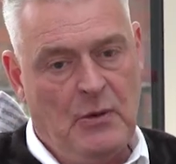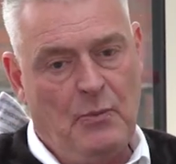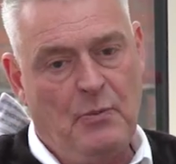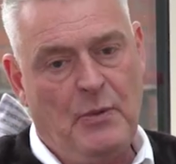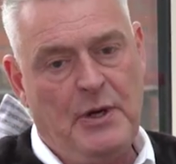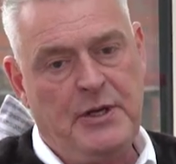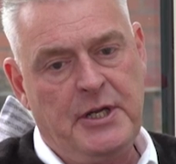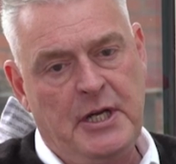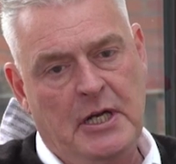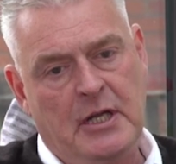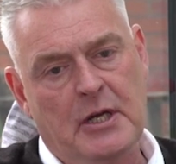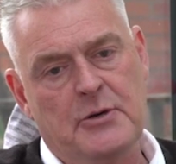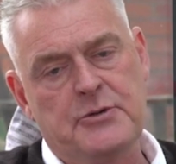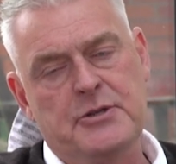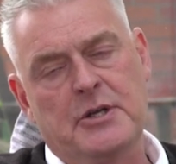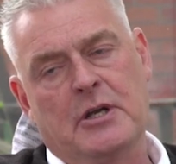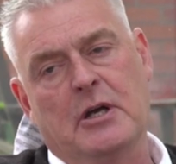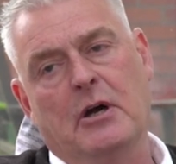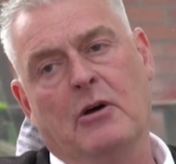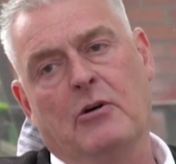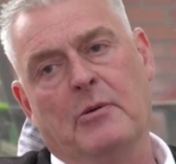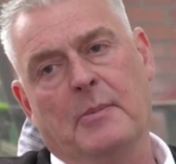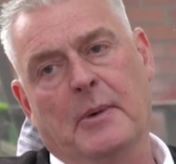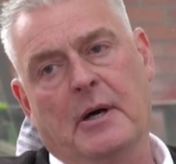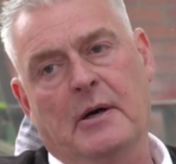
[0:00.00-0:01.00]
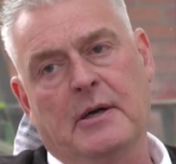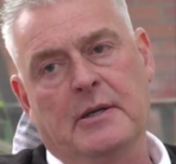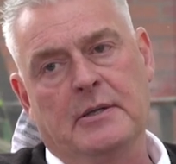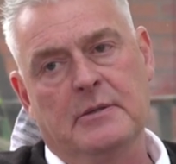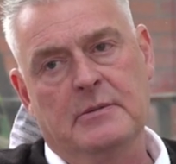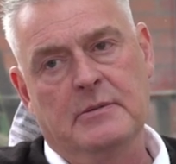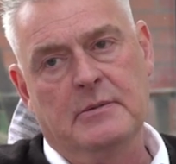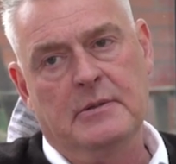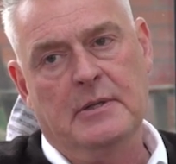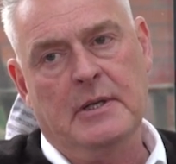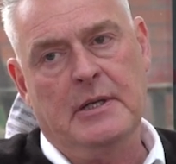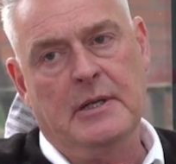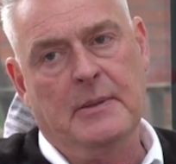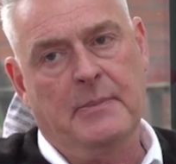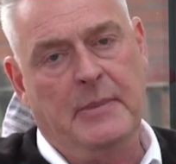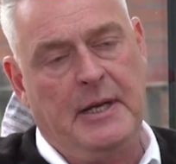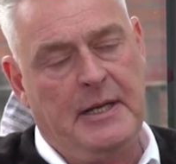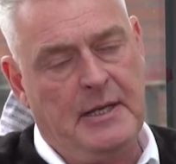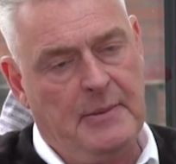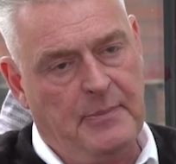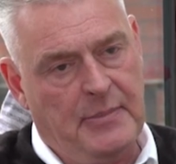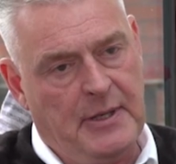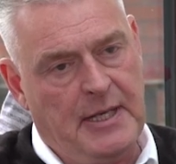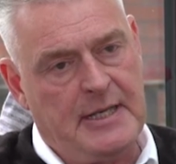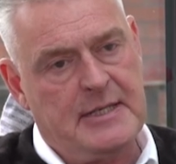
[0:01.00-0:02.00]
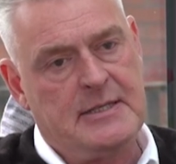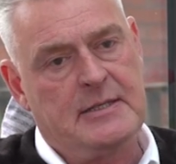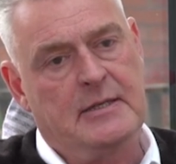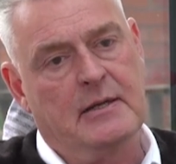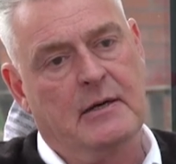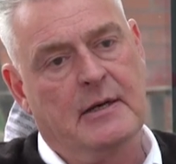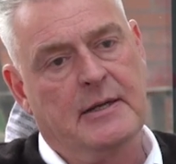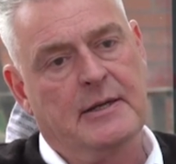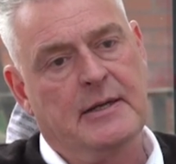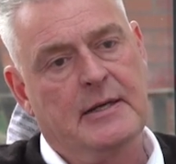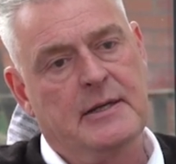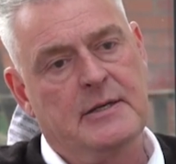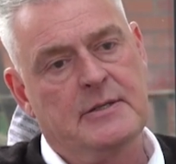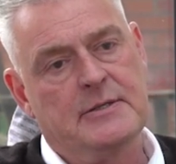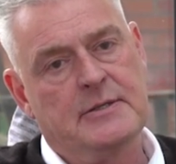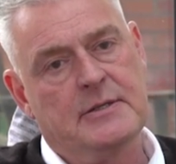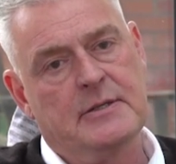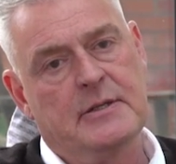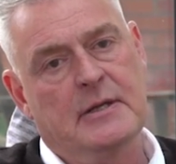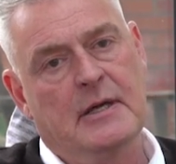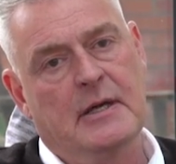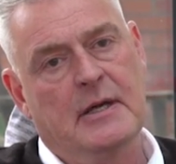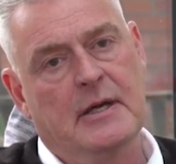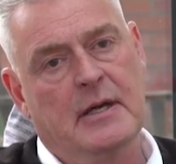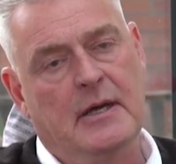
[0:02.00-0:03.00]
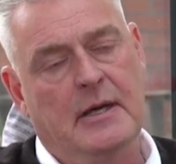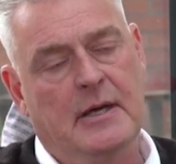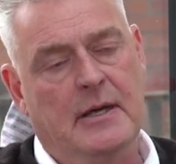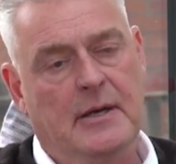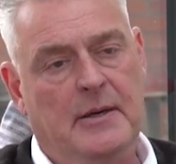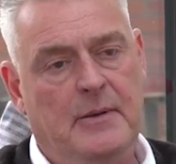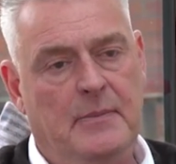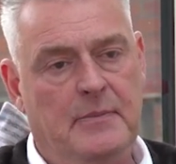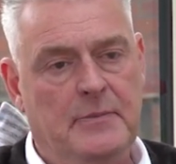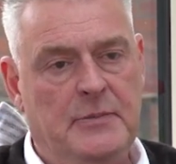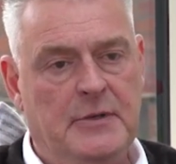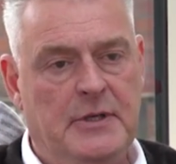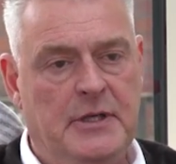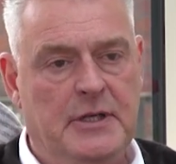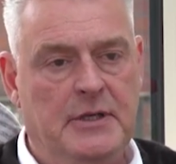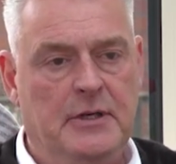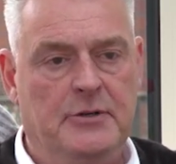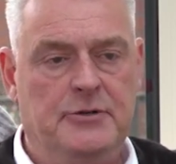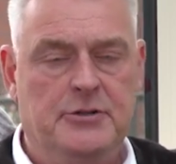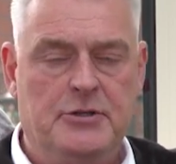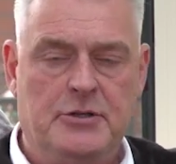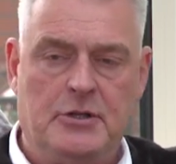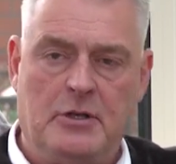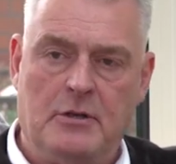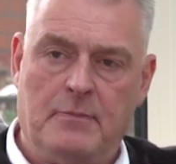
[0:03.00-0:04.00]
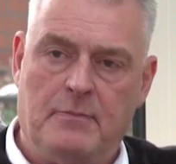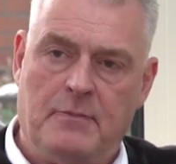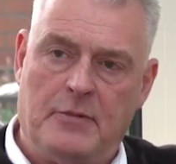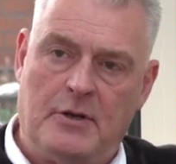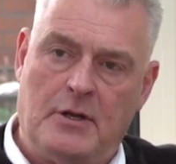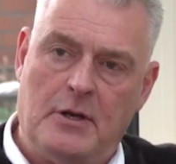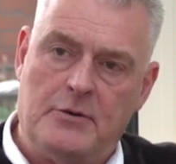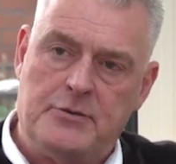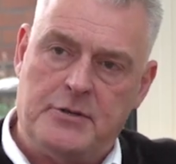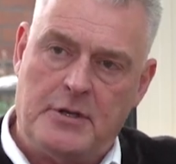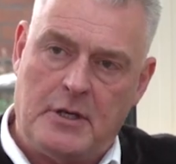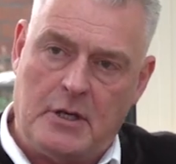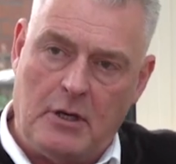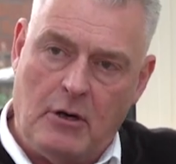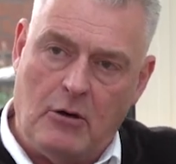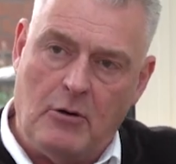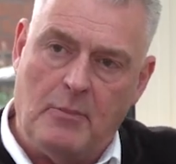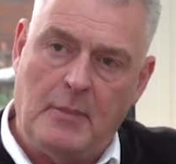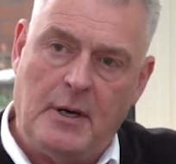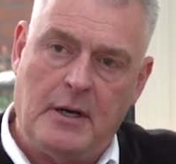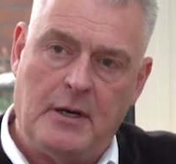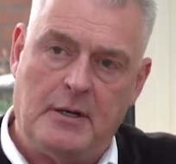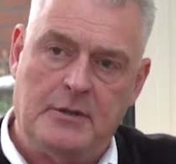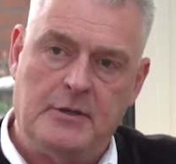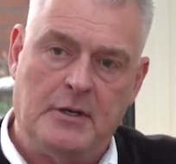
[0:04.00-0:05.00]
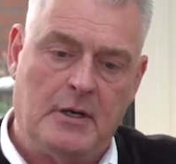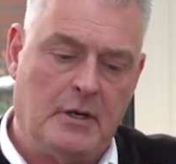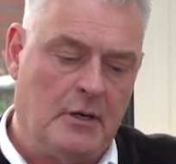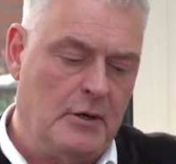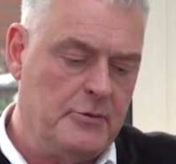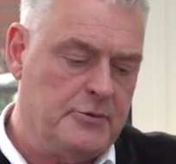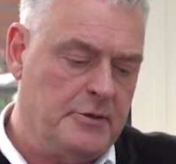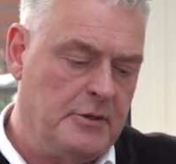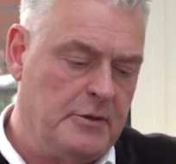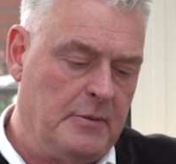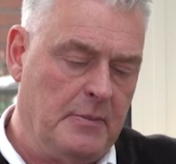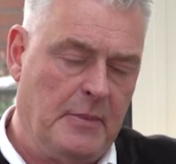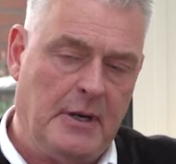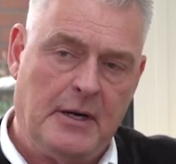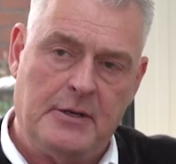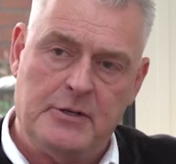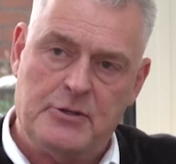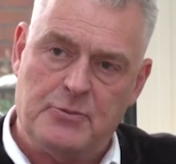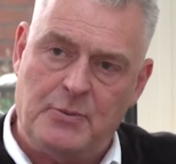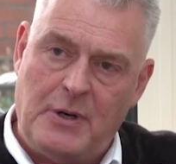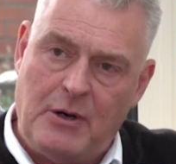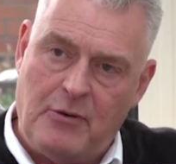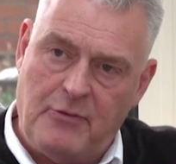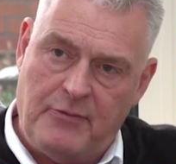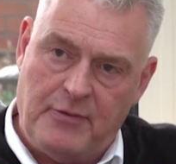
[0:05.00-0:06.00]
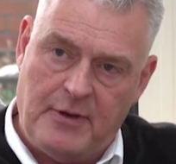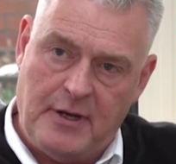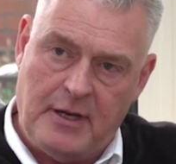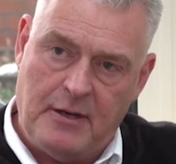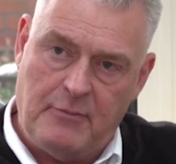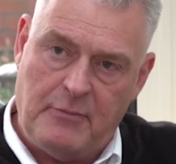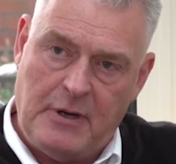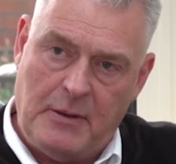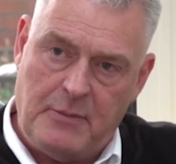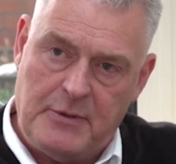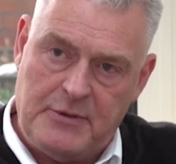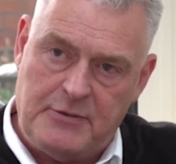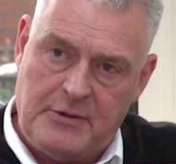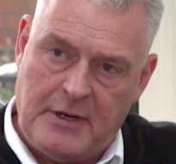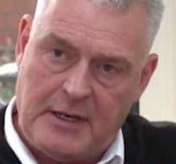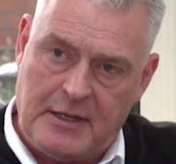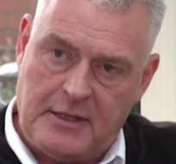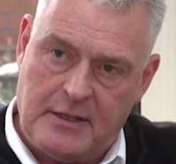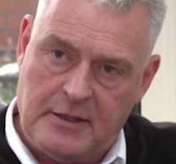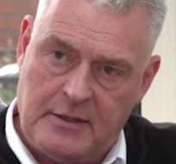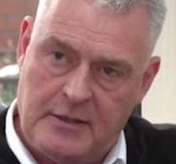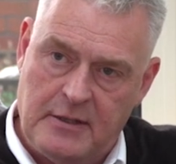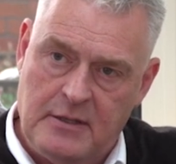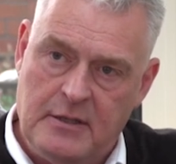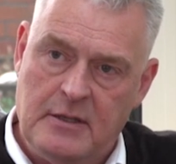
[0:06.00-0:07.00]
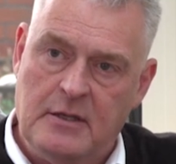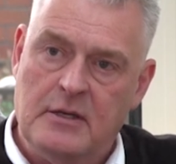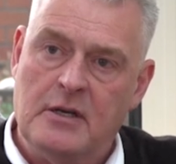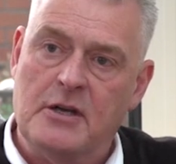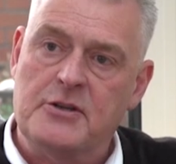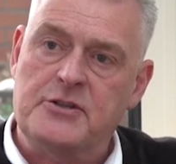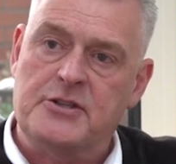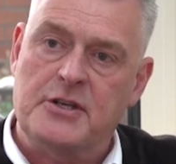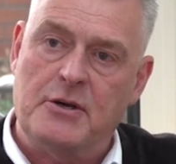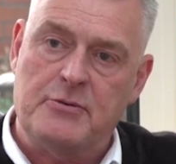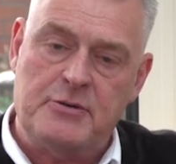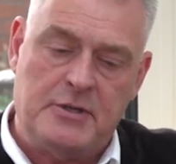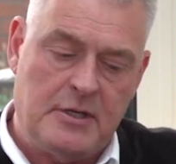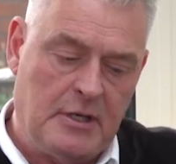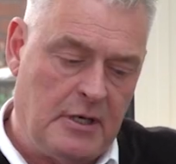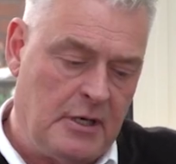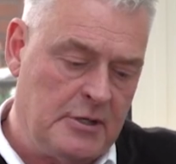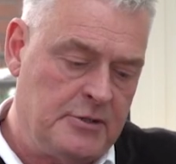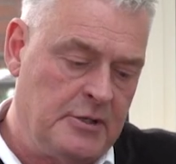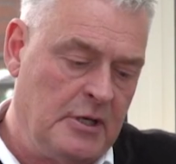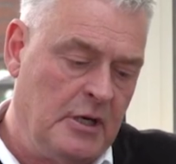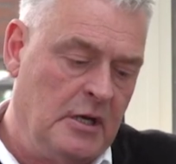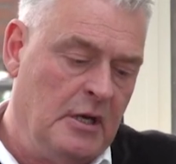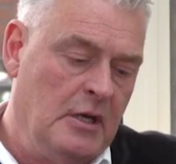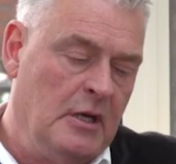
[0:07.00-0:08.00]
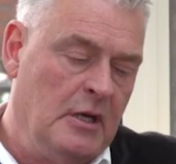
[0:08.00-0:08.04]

When you close a coal mine in a place like this, you're not just closing the coal mine. You're closing the miners' welfare where we drank and socialised.